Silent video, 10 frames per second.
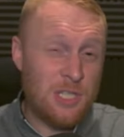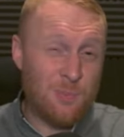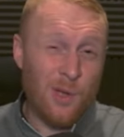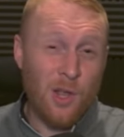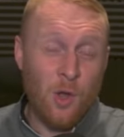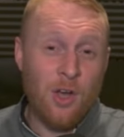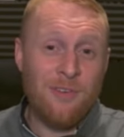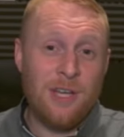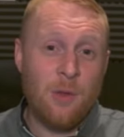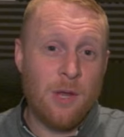It's probably a longer
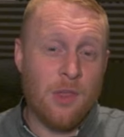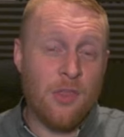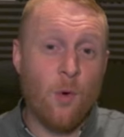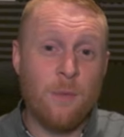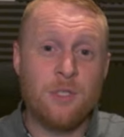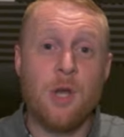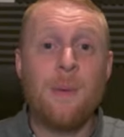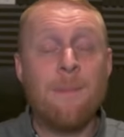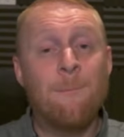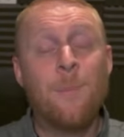video than I thought it was going
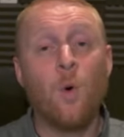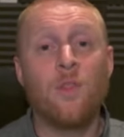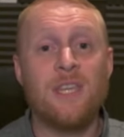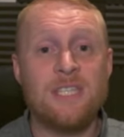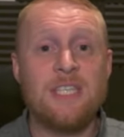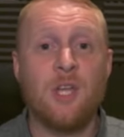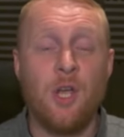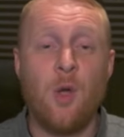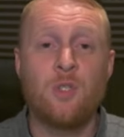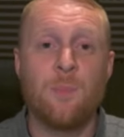to be, but this is going to
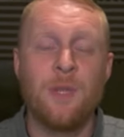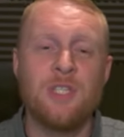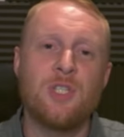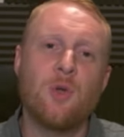go to Blizzard.